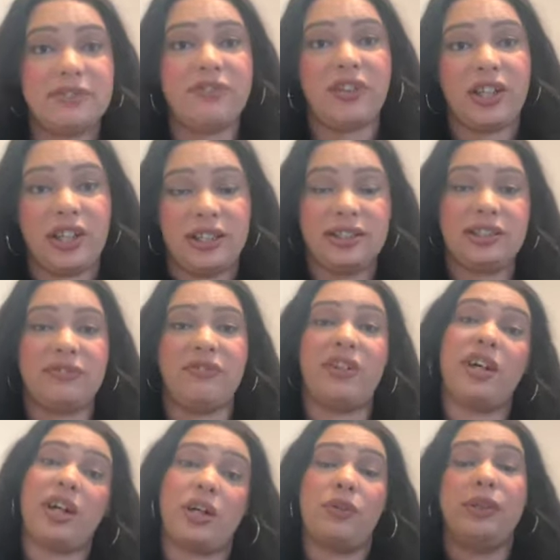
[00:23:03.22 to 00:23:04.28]
for us for
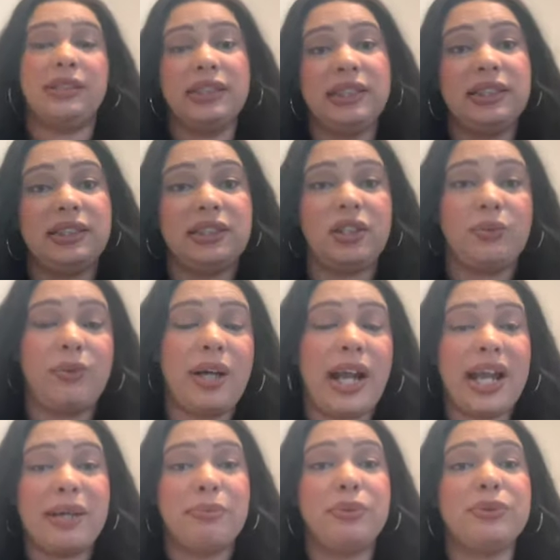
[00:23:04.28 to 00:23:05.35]
our quizzes, so we're
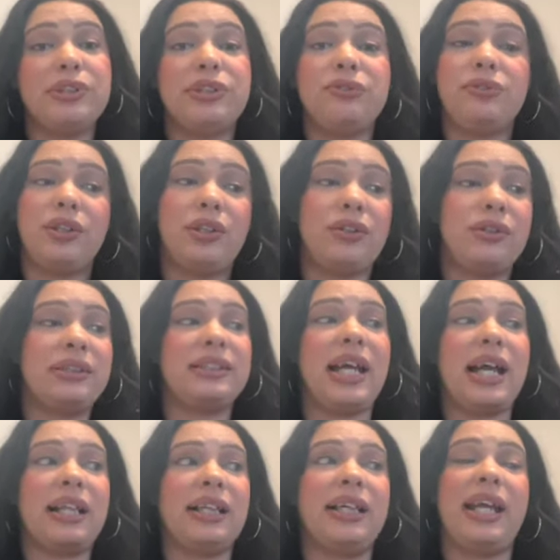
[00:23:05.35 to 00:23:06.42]
able to know
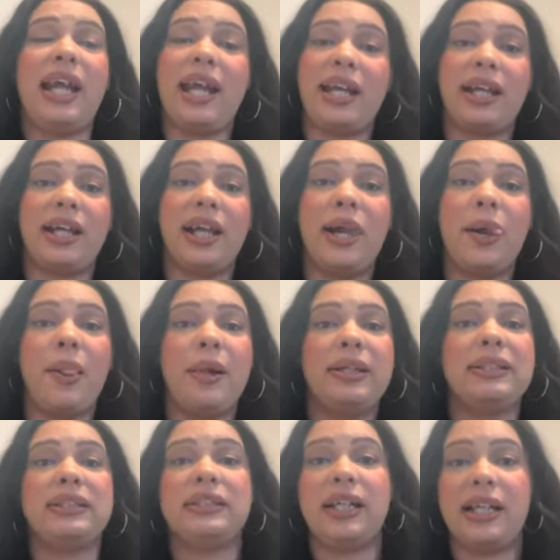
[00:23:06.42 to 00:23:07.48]
exactly, hey,
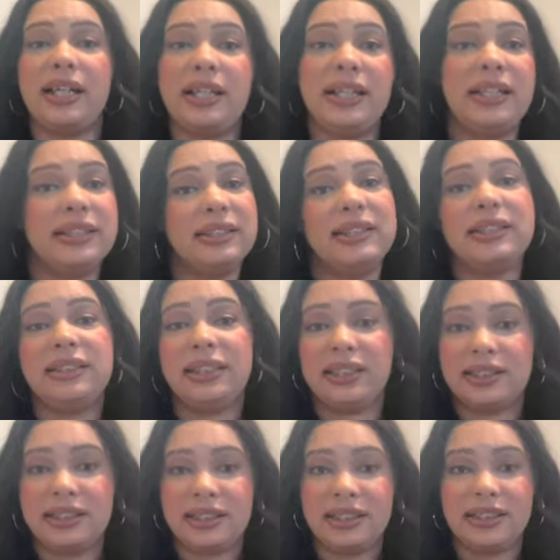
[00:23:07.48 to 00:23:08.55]
study these
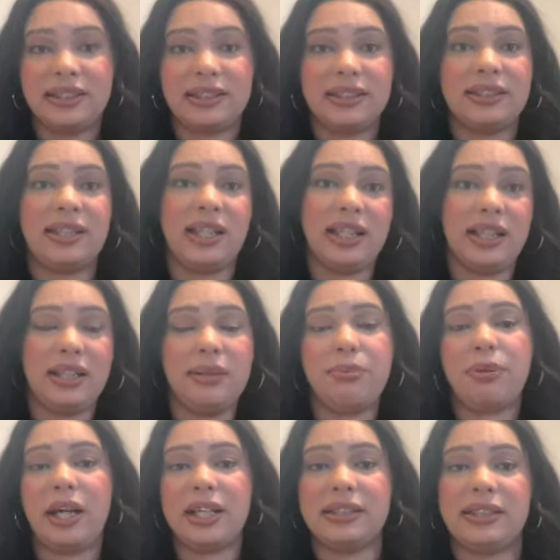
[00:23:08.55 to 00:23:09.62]
diseases, study the
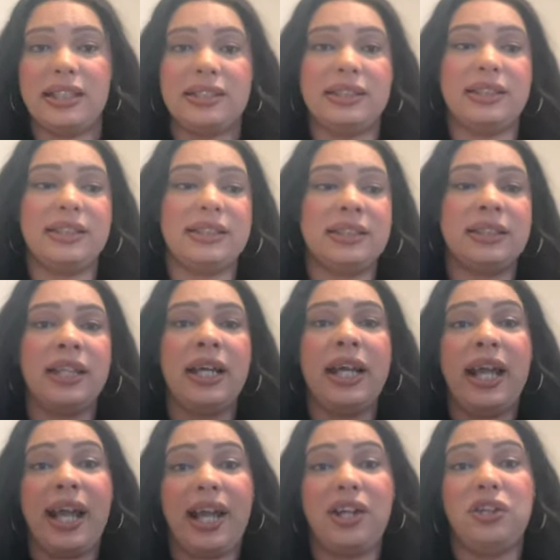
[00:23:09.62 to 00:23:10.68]
processes,
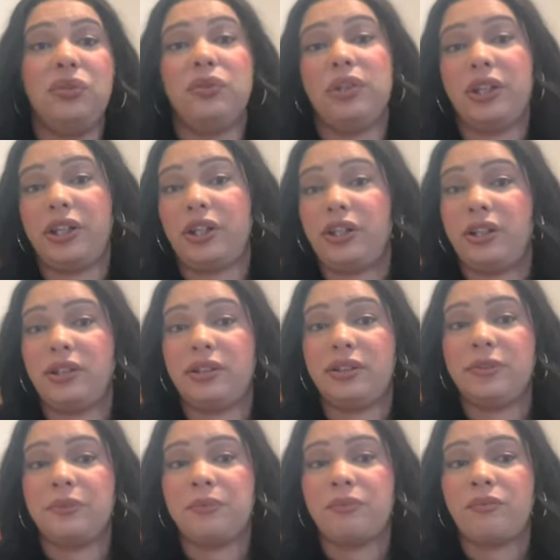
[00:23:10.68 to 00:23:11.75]
and you learn.
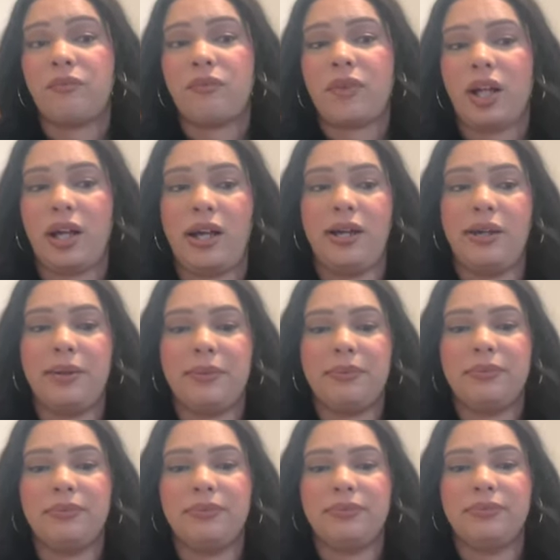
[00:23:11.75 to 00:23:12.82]

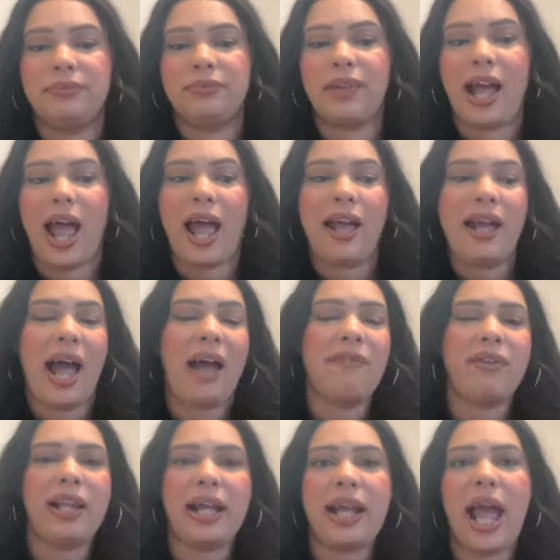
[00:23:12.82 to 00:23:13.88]
I
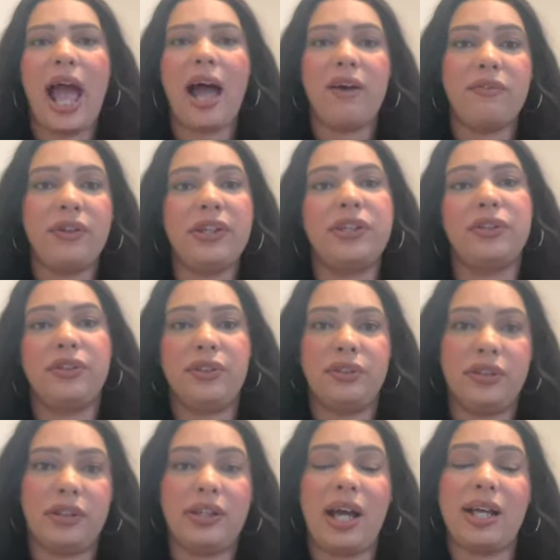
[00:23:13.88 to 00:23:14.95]
feel like halfway through you
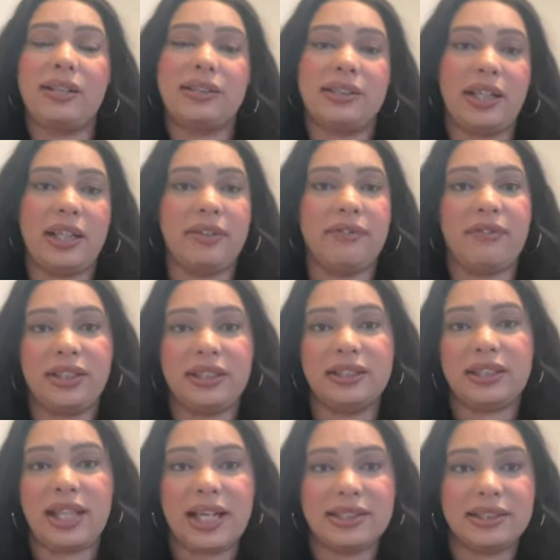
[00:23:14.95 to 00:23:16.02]
learn how to study for these
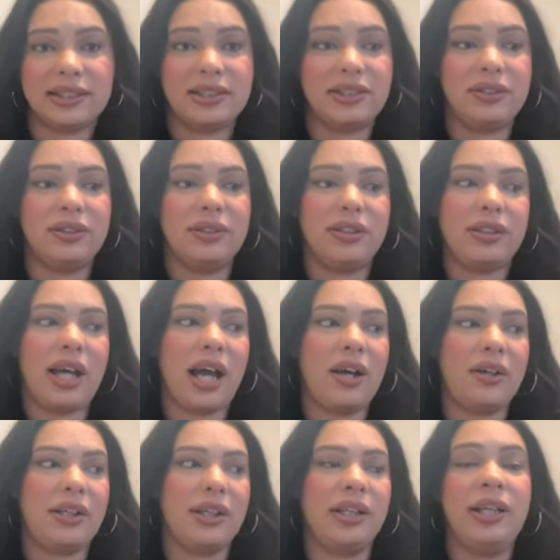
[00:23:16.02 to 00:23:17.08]
classes. You learn how
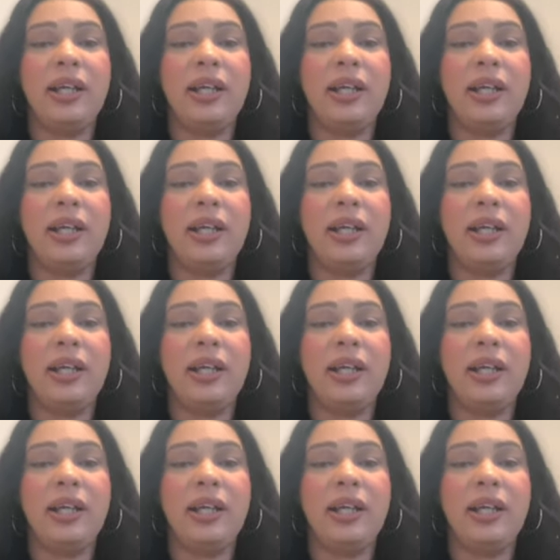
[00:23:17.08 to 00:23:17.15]
to